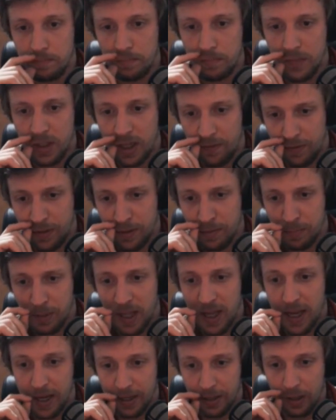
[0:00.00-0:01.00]
if this
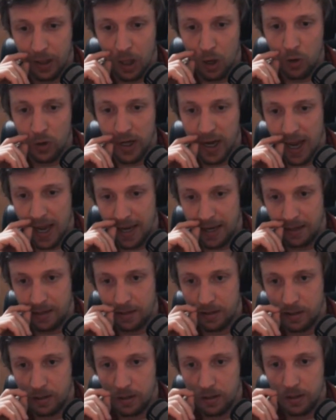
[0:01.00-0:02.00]
player can locate
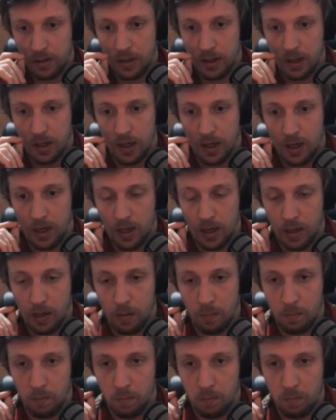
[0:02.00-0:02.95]
all